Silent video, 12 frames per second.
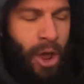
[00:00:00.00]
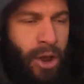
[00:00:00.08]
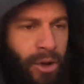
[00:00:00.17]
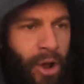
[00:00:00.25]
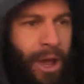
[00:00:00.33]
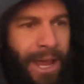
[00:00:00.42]

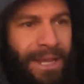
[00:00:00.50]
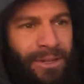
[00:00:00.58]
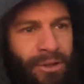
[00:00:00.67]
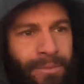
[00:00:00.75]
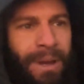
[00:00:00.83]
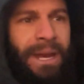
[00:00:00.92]
not eat
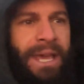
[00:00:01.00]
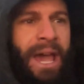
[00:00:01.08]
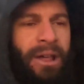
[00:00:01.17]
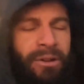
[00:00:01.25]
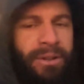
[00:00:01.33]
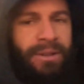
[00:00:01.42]
too many
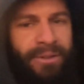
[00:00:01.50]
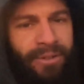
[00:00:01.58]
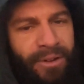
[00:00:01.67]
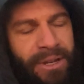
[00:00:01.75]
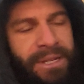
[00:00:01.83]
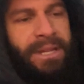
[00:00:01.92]
calories for the
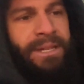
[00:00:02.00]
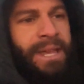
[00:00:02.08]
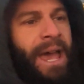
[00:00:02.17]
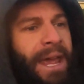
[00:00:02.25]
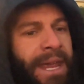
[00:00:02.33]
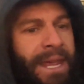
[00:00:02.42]
rest of the
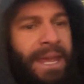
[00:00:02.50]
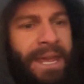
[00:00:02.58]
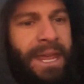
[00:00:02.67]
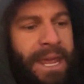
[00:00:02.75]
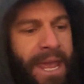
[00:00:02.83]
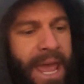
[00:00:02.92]
day.
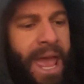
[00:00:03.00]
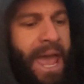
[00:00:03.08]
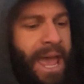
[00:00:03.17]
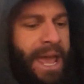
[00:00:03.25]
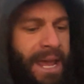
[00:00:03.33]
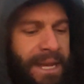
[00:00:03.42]

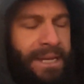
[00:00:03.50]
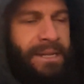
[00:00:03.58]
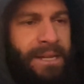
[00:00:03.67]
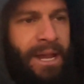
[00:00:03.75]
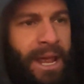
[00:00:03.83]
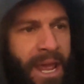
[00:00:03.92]
And
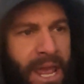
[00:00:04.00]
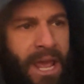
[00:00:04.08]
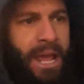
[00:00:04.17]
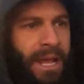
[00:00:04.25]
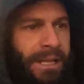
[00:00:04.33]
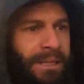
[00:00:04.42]

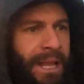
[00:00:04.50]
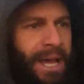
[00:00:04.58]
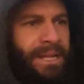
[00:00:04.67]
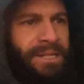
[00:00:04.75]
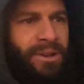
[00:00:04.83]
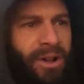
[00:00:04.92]

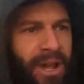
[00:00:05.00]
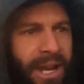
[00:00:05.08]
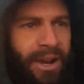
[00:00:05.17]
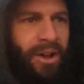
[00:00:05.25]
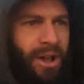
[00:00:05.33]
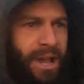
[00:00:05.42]
last night
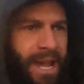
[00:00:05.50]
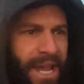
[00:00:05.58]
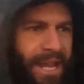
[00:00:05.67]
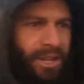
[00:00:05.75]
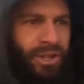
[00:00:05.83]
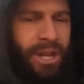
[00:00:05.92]

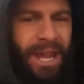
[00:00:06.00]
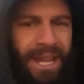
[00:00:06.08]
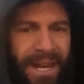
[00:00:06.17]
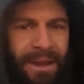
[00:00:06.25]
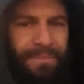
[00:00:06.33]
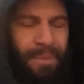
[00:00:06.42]
I shared
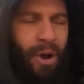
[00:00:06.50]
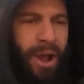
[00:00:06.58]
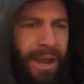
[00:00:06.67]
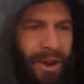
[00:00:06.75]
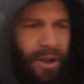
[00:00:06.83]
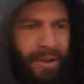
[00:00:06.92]
a
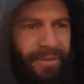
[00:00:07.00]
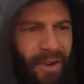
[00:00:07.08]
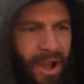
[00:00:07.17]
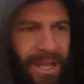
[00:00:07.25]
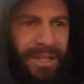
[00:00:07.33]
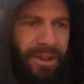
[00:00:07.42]
pint of
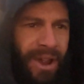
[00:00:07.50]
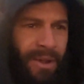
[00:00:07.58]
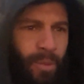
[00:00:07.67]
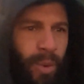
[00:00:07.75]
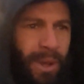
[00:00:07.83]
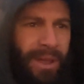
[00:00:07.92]
ice
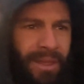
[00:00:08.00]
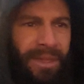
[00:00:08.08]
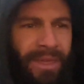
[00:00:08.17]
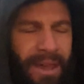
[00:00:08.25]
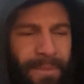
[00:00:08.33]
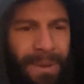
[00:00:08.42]
cream with
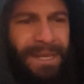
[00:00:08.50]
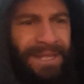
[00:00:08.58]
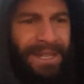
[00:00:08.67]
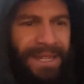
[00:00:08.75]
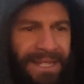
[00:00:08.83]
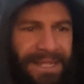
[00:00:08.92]
the
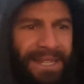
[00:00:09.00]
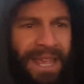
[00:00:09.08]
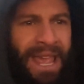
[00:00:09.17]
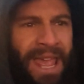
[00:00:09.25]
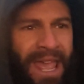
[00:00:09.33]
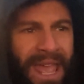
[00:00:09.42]
missus
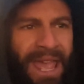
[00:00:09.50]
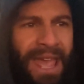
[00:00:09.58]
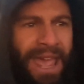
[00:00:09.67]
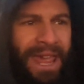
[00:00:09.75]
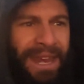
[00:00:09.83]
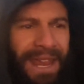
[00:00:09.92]

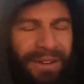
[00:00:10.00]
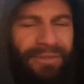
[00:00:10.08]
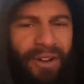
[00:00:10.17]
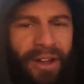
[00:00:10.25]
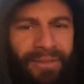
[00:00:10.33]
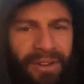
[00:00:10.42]
and ate
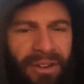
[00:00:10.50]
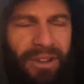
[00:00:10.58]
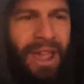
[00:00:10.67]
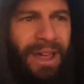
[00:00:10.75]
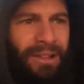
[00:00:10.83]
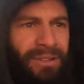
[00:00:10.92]
500
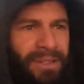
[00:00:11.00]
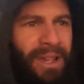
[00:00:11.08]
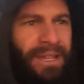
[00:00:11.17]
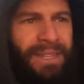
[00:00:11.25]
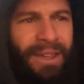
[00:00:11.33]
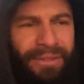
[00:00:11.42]
calories I
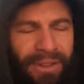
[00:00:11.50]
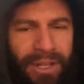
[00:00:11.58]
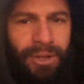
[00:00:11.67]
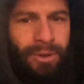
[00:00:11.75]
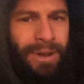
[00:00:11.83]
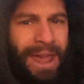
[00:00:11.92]
definitely
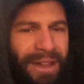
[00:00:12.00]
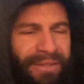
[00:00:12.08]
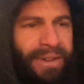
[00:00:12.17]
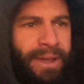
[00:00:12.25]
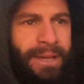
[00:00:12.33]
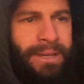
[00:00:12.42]
shouldn't have.
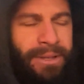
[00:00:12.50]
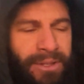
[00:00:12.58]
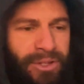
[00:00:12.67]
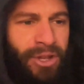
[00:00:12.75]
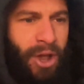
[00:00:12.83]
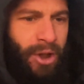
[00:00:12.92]

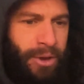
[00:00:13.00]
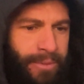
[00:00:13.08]
So